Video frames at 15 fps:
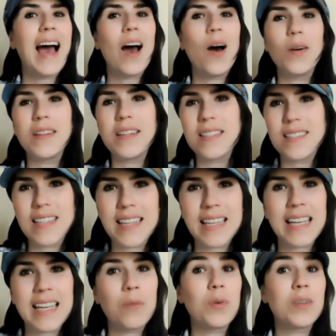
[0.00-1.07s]
out in the
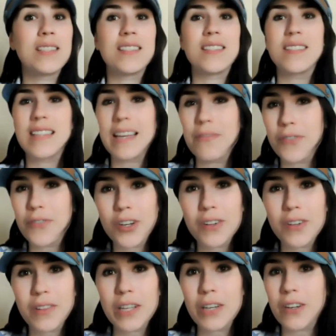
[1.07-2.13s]
city. It wasn't safe
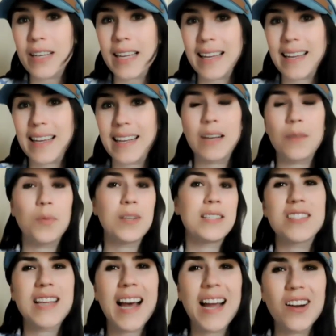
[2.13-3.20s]
for their kid. It
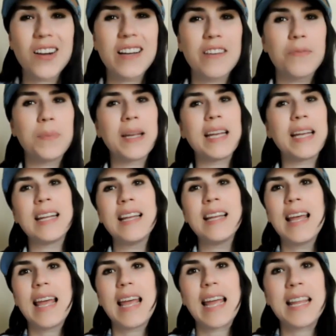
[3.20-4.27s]
was tired of being
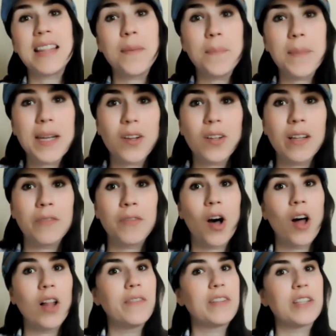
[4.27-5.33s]
in the middle of all of